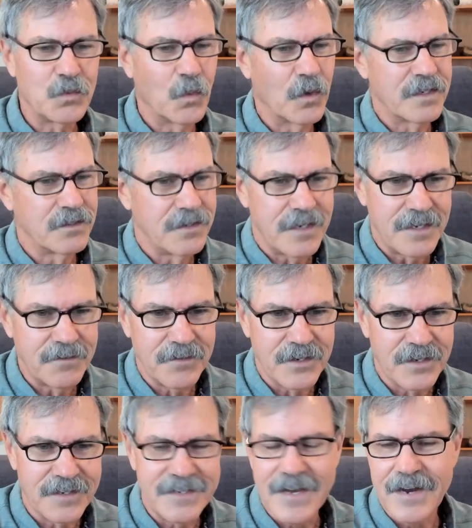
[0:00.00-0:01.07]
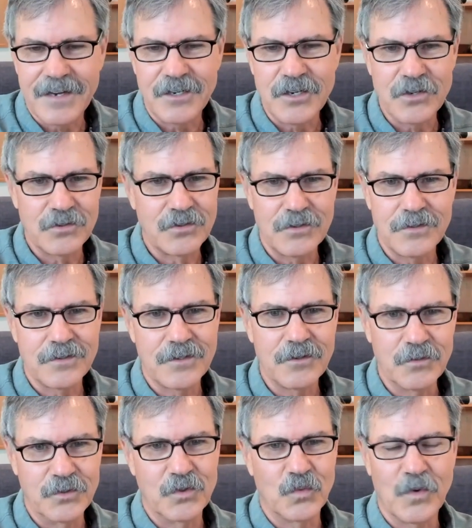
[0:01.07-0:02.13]
wasn't even a diagnosis that
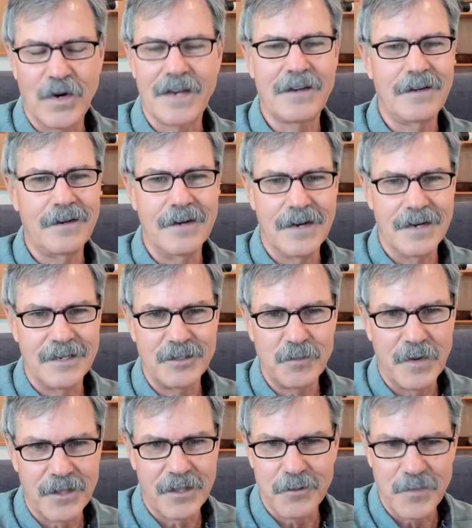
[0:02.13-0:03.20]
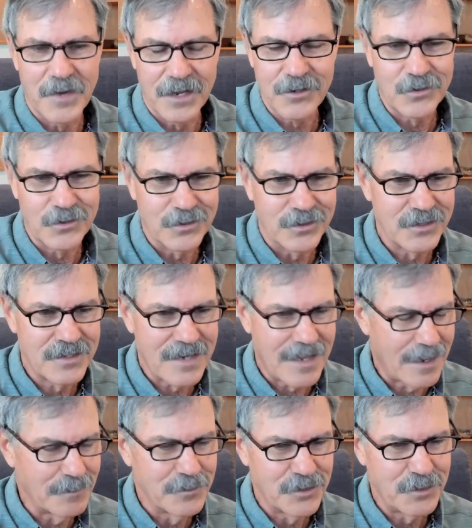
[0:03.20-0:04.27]
was recognized by the medical
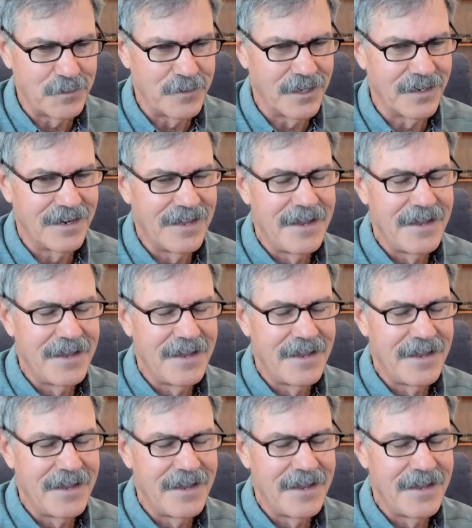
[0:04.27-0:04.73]
establishment.